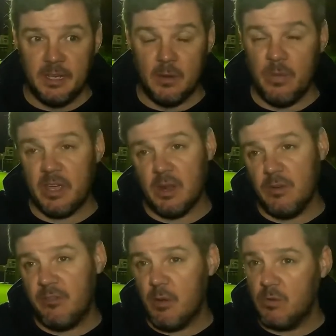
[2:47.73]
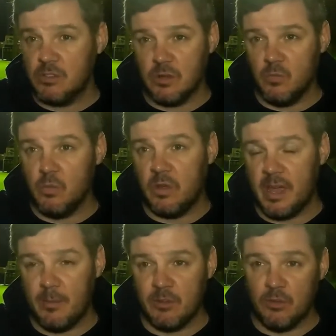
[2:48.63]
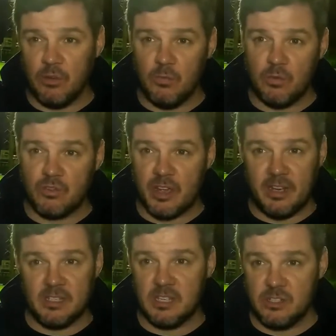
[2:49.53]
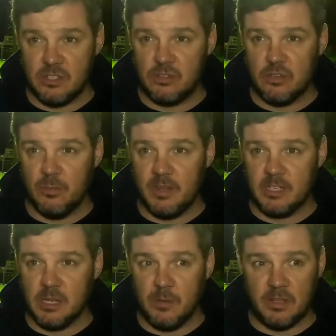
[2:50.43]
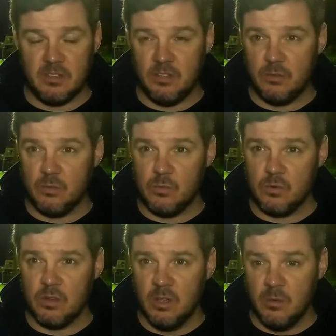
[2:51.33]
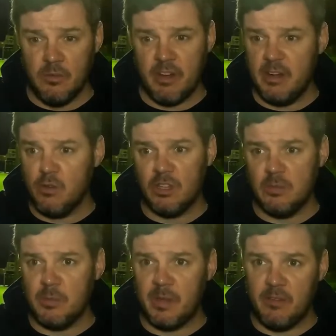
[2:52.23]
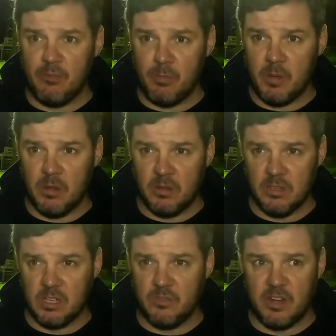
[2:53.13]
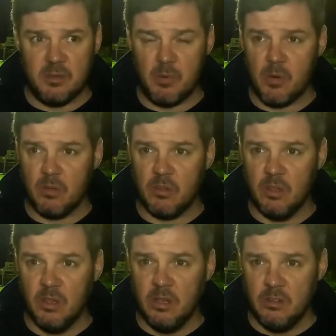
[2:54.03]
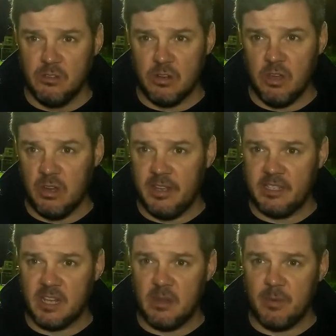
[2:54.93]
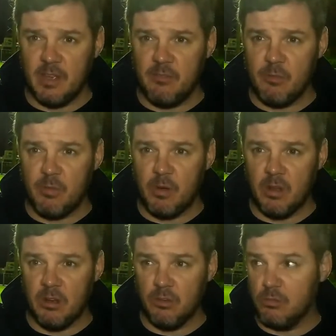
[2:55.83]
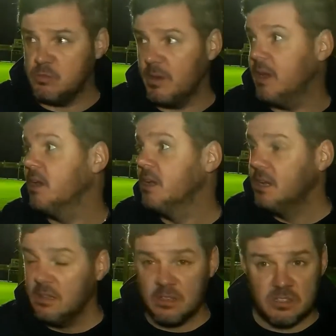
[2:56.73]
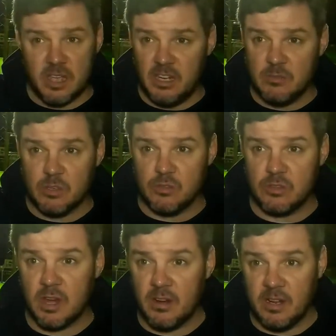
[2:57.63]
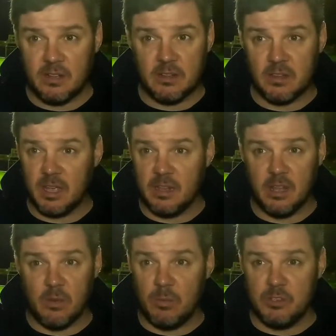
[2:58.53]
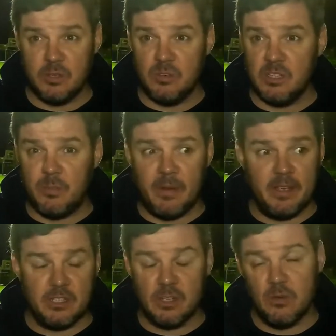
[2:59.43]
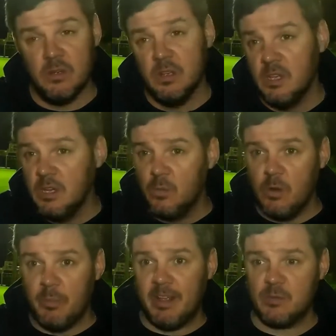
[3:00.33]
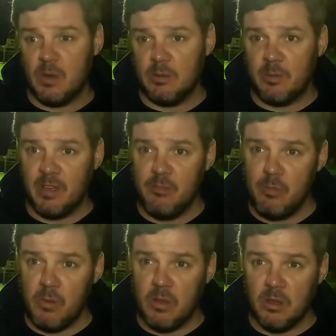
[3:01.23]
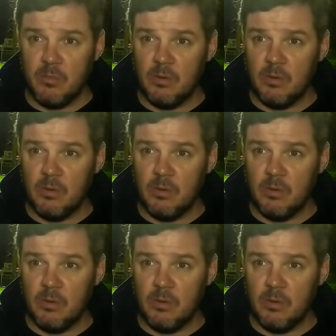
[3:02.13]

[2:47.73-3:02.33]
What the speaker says: we can only focus on one game at a time, one training session at a time, and that's how we continue to work. We're very lucky to be playing football. I think that's very important. There's a lot of leagues that aren't playing football and clubs where the stadiums are just derelict. They're getting no opportunity to play. So we're blessed right to play football, and